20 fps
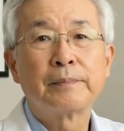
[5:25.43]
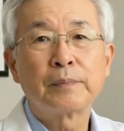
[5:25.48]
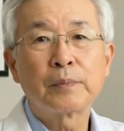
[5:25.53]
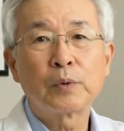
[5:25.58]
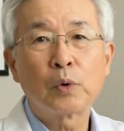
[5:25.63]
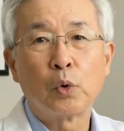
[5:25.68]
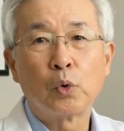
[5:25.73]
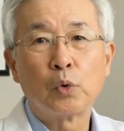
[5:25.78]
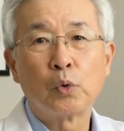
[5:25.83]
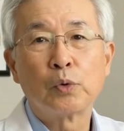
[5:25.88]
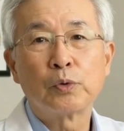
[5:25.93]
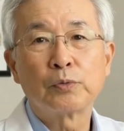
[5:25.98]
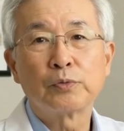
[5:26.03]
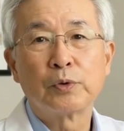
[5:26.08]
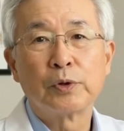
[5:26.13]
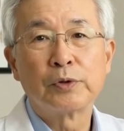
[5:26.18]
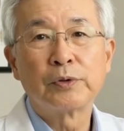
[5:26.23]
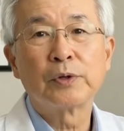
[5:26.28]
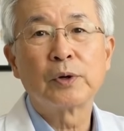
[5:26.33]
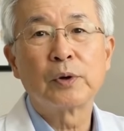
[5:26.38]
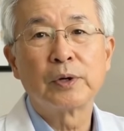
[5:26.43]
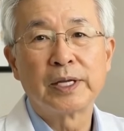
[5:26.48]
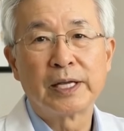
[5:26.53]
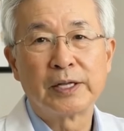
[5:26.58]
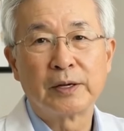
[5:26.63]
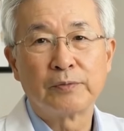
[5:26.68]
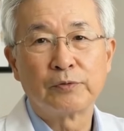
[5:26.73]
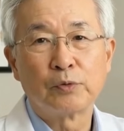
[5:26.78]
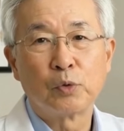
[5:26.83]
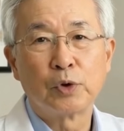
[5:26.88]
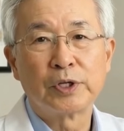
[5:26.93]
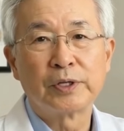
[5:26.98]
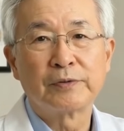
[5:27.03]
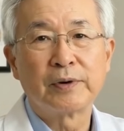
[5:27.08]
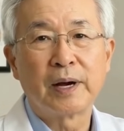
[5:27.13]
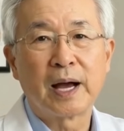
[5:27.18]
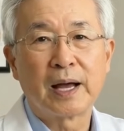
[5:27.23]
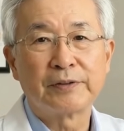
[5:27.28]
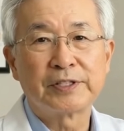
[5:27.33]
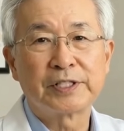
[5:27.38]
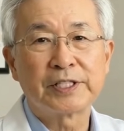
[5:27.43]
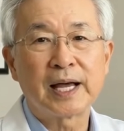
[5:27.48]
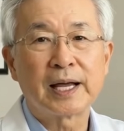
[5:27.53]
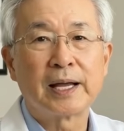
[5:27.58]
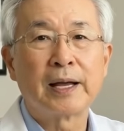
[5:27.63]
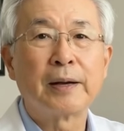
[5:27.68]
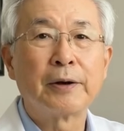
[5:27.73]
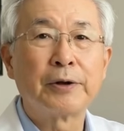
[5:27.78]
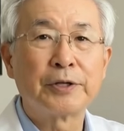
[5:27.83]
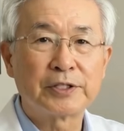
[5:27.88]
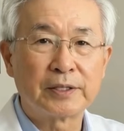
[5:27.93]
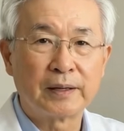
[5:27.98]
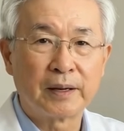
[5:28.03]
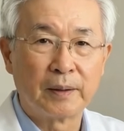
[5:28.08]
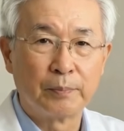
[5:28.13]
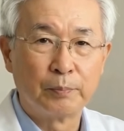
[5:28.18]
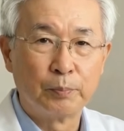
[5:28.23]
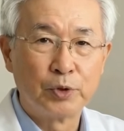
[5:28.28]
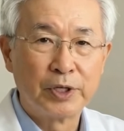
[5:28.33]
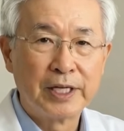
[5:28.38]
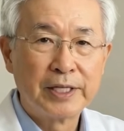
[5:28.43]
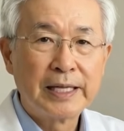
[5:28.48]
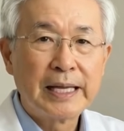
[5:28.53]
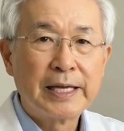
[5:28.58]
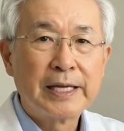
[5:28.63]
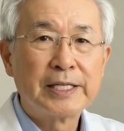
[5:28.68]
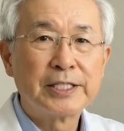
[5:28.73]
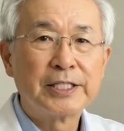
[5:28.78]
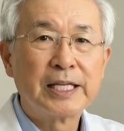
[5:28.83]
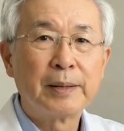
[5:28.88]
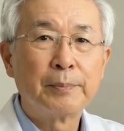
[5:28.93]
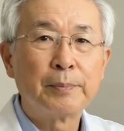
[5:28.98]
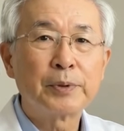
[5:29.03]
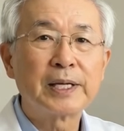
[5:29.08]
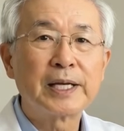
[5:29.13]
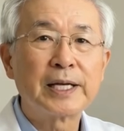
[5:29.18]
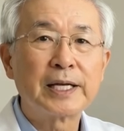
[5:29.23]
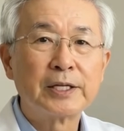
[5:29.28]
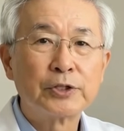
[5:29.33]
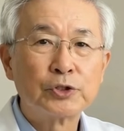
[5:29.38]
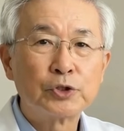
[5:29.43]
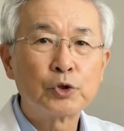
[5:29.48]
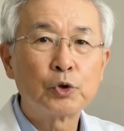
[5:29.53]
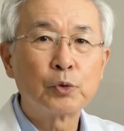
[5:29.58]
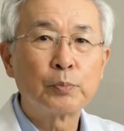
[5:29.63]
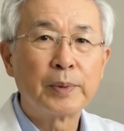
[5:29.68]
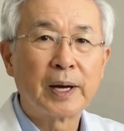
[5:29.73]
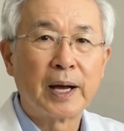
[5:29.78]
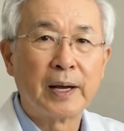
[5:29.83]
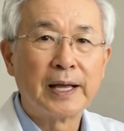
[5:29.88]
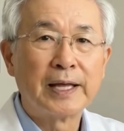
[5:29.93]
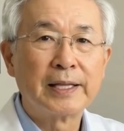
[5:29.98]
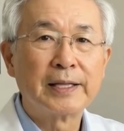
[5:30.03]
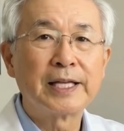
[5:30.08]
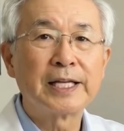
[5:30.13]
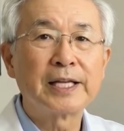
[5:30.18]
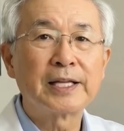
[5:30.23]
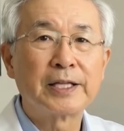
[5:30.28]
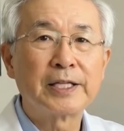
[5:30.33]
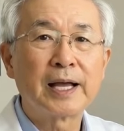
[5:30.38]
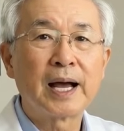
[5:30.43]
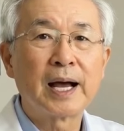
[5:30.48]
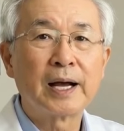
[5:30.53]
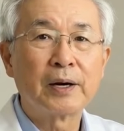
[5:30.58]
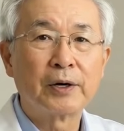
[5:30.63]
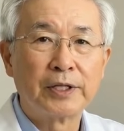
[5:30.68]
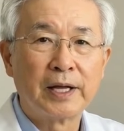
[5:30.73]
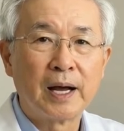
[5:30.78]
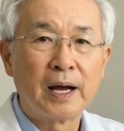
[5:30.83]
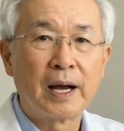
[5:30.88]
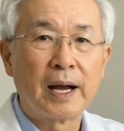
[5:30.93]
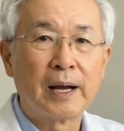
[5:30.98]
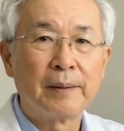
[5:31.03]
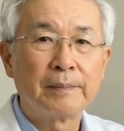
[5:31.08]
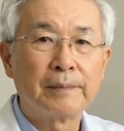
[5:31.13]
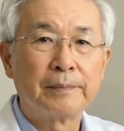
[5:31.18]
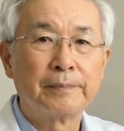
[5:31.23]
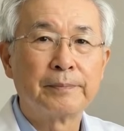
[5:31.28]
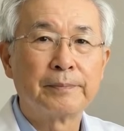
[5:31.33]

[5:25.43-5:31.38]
Hold for 30 to 45 seconds, breathing deeply into your belly the entire time.